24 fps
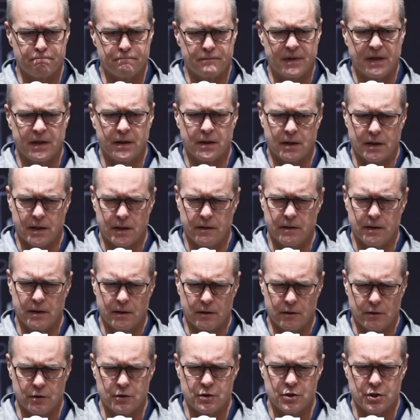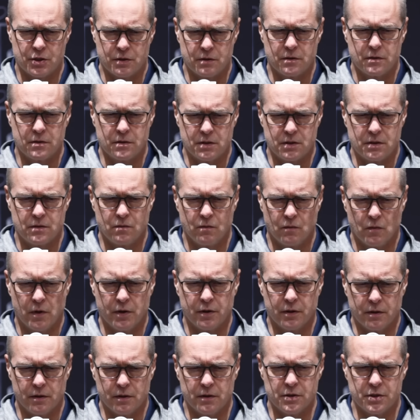They had
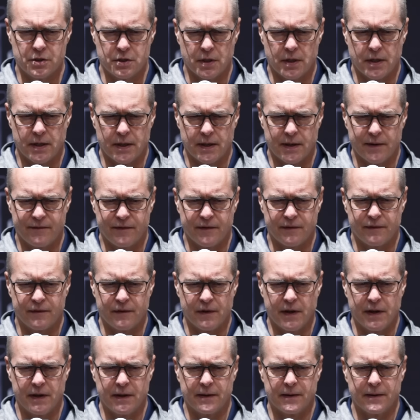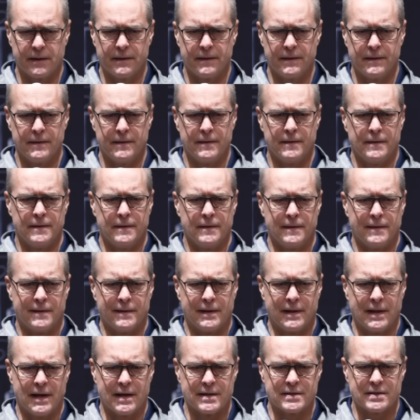one good shot off the flank
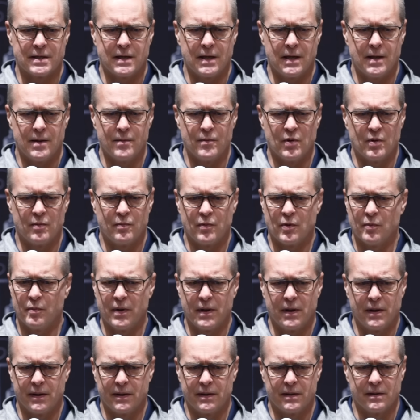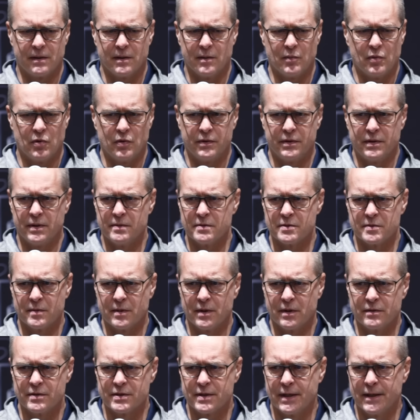last game, but the penalty kill on both teams has
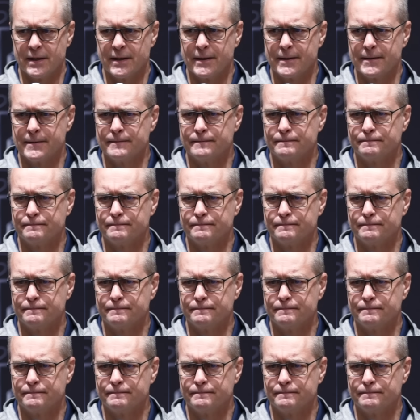been outstanding.